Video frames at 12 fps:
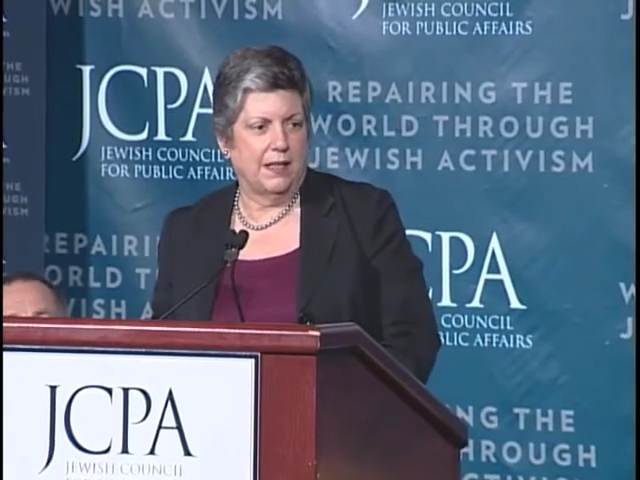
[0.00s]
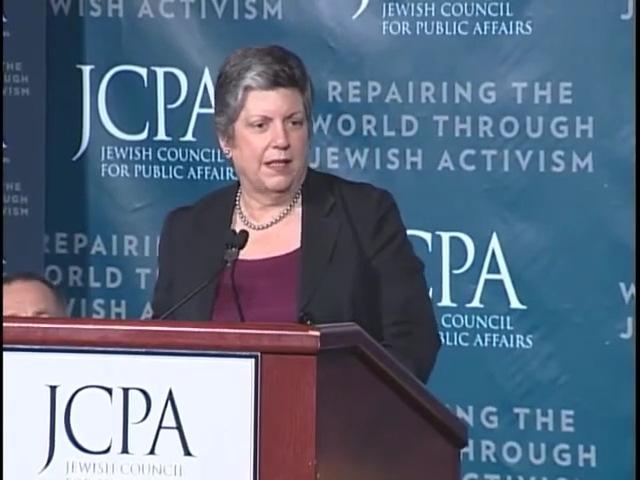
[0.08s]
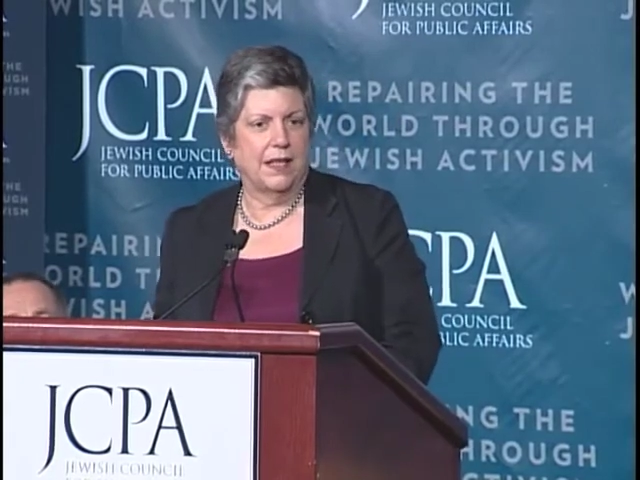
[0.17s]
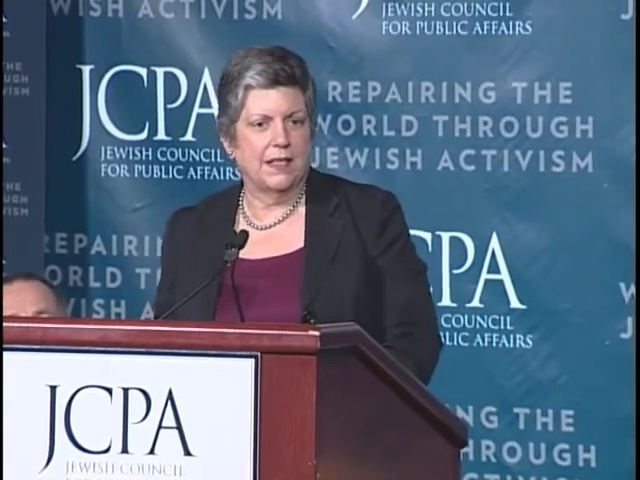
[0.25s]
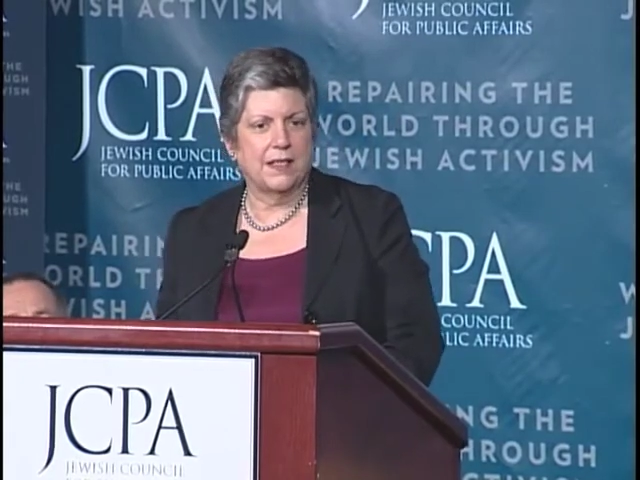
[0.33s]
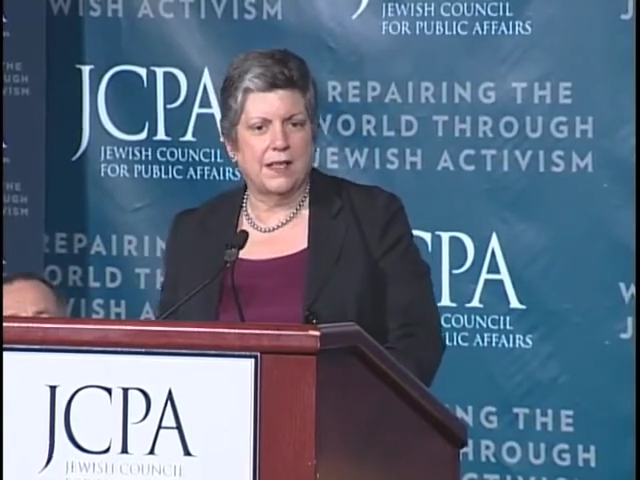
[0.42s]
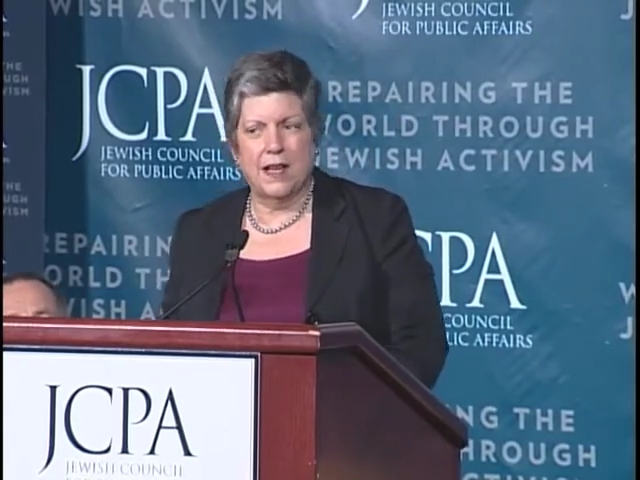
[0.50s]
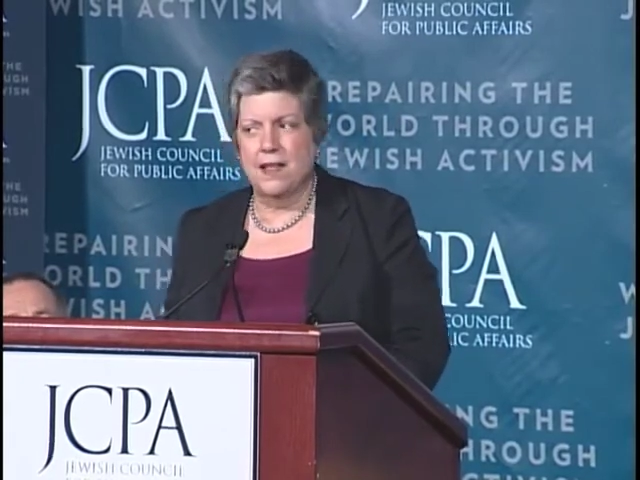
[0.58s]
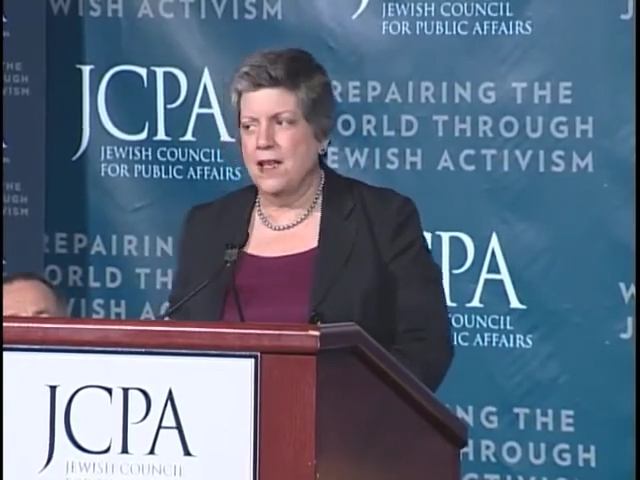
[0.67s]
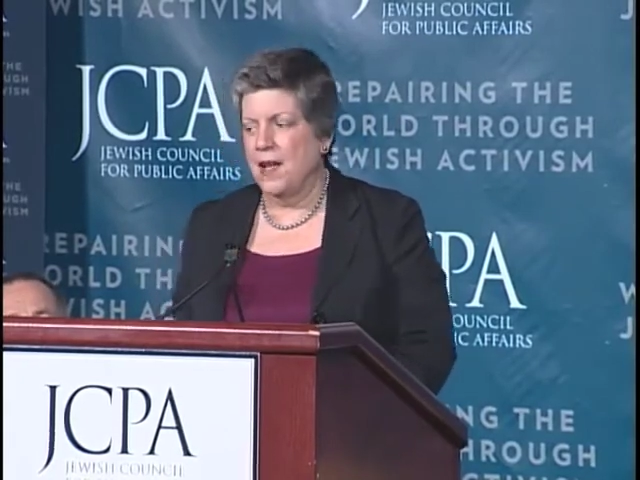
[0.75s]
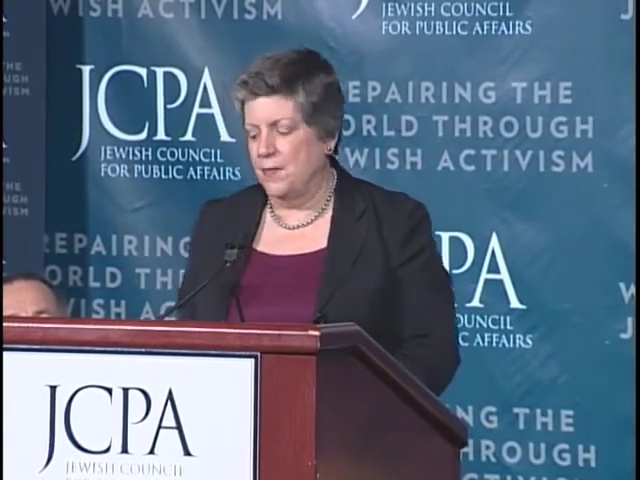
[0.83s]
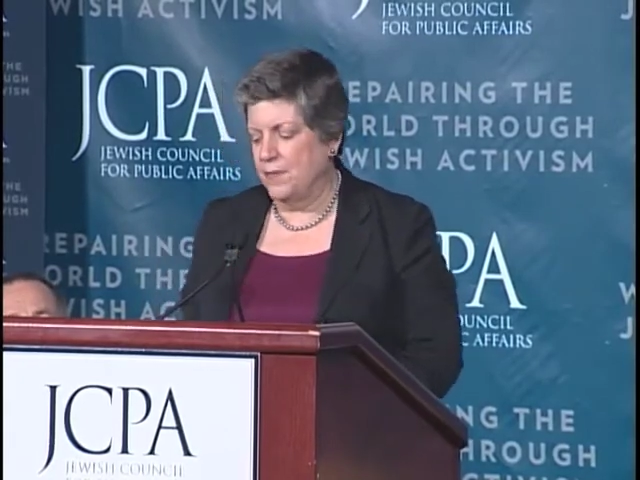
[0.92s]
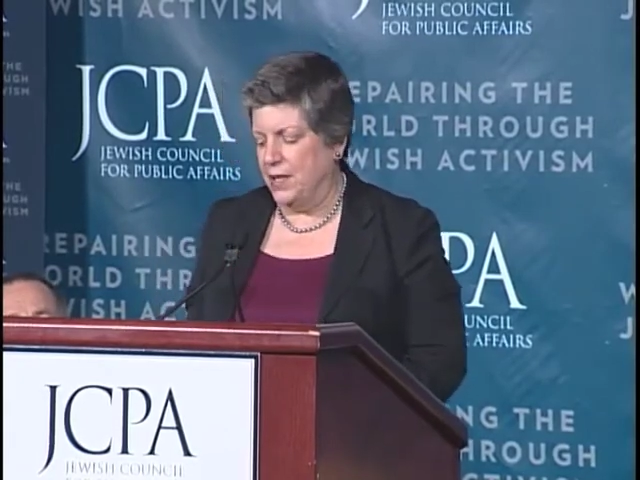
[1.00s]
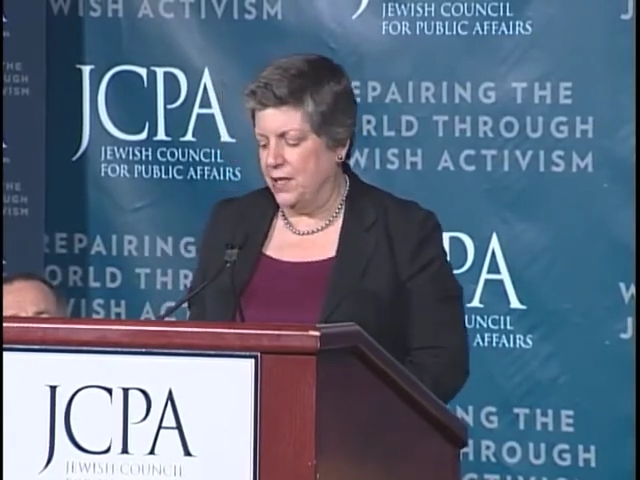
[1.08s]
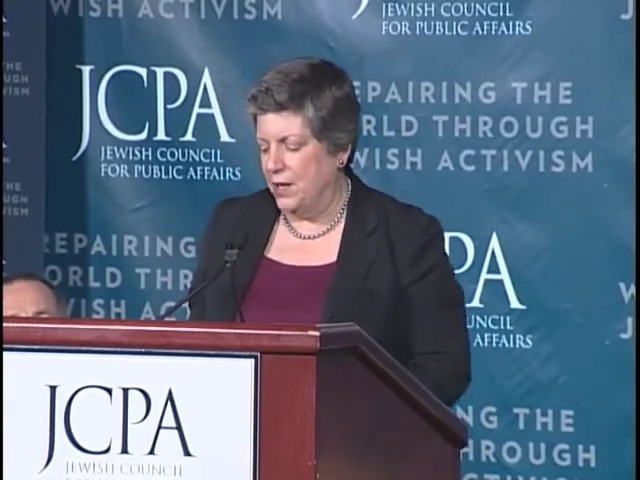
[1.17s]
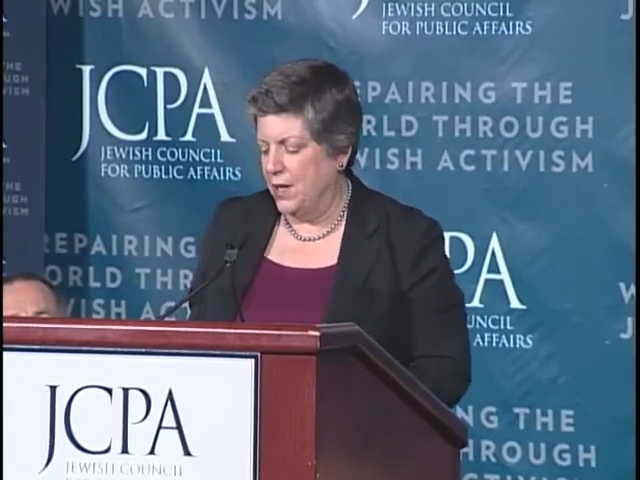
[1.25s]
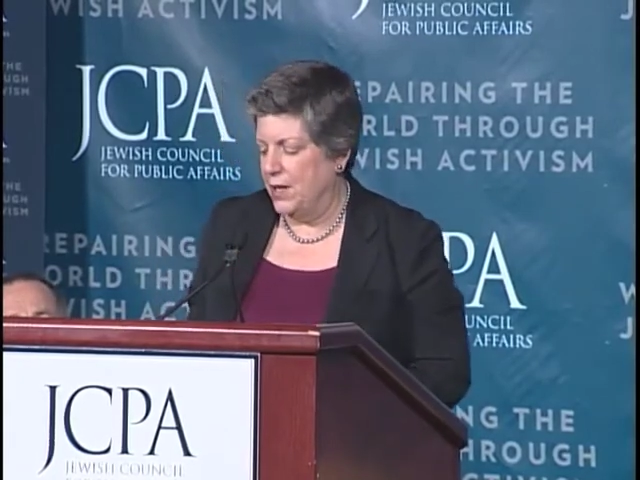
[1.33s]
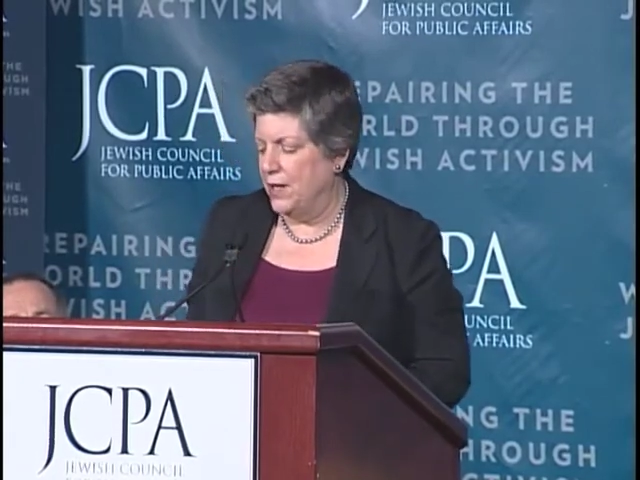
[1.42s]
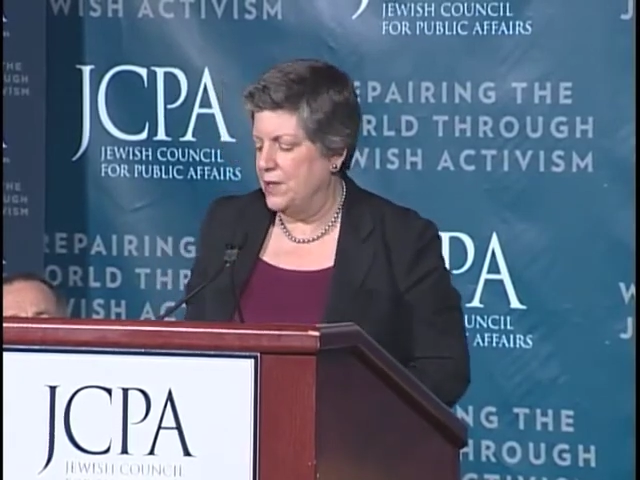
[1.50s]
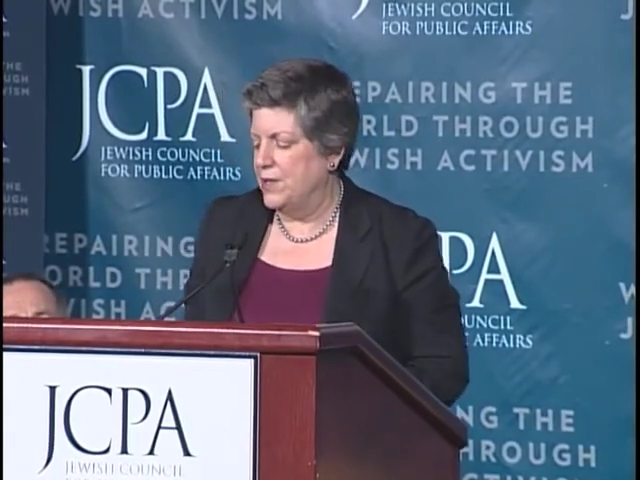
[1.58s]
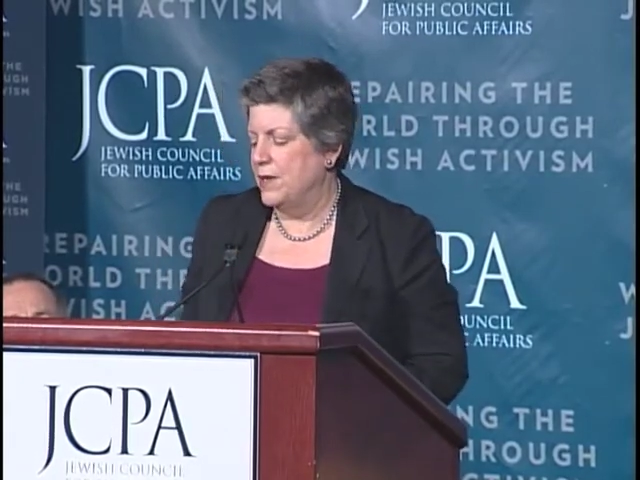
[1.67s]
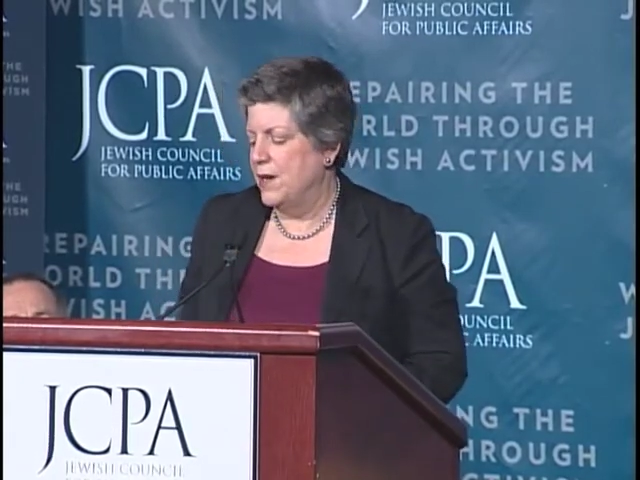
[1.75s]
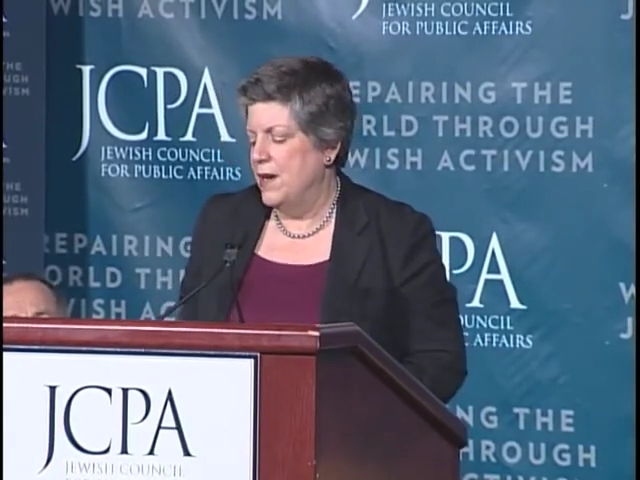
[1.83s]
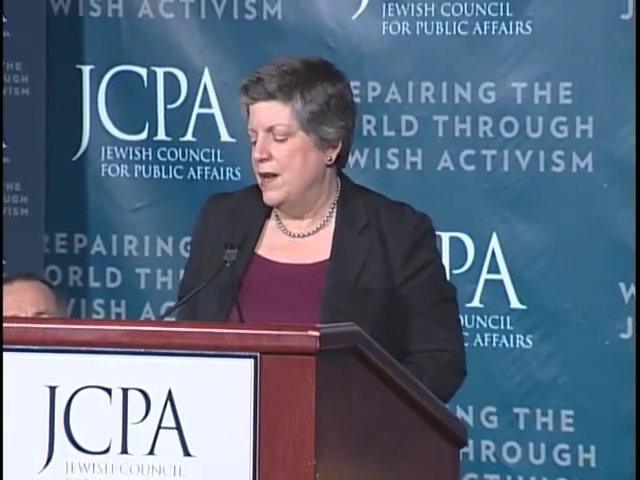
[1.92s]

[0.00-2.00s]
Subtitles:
And I say that because